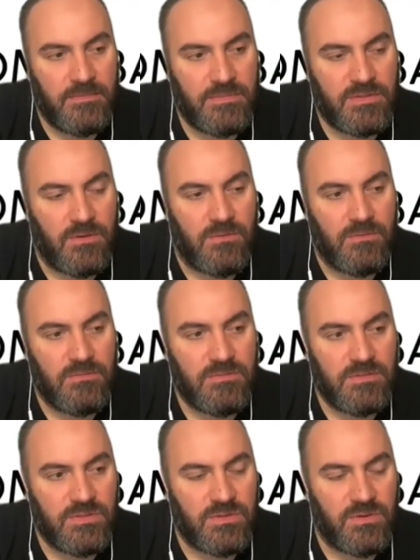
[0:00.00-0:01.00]

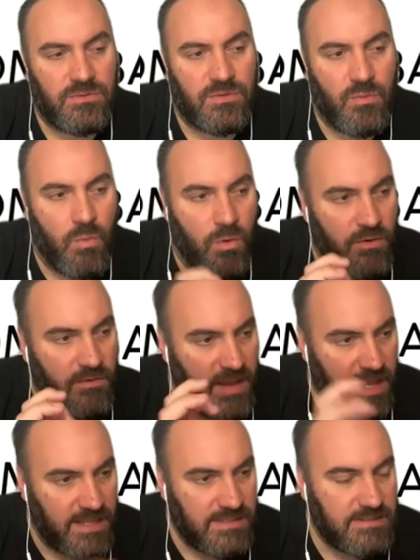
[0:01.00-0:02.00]
so the war
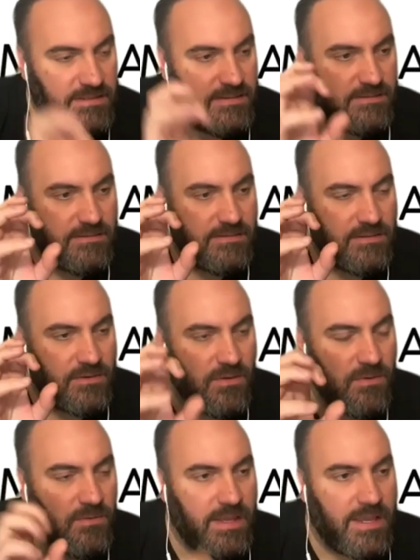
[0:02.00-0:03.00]
ends, you
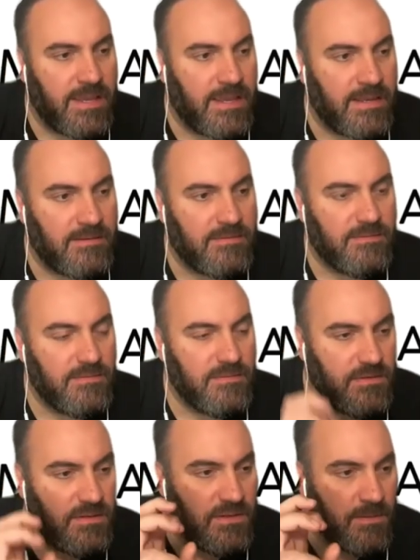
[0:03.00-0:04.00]
know, and
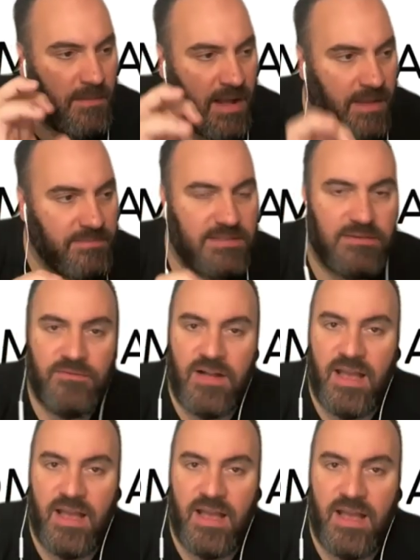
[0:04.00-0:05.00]
your mom
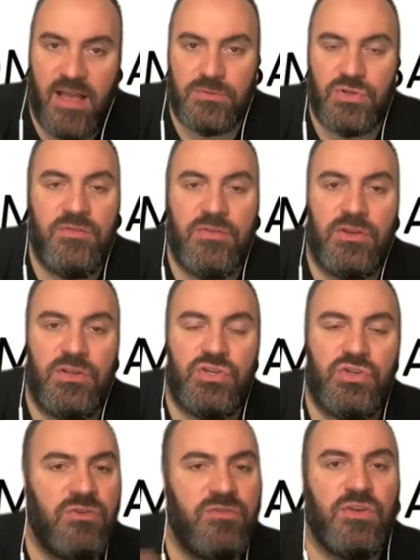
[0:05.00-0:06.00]
survives, which you didn't
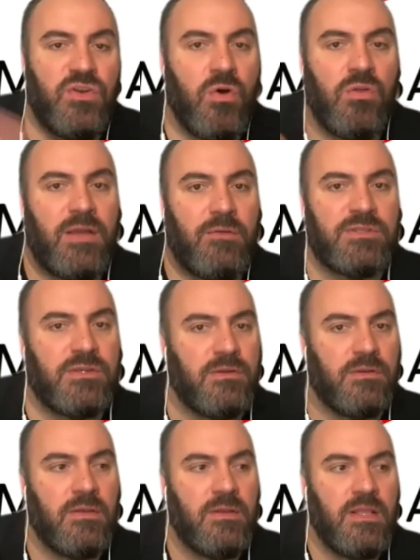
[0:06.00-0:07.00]
even, did you even know, like,
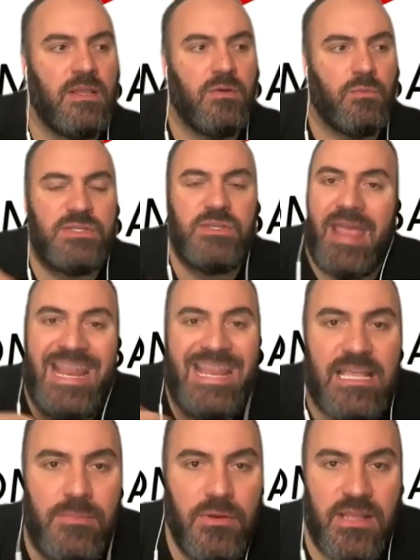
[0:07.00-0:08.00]
was there
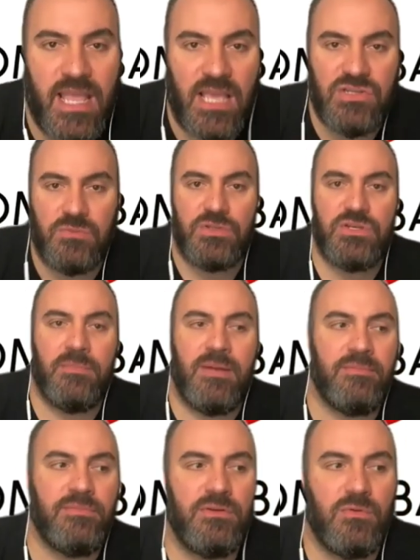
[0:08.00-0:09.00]
any communication with your
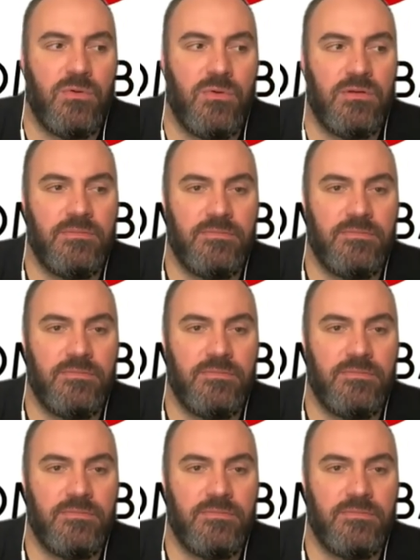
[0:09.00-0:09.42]
mom during the war?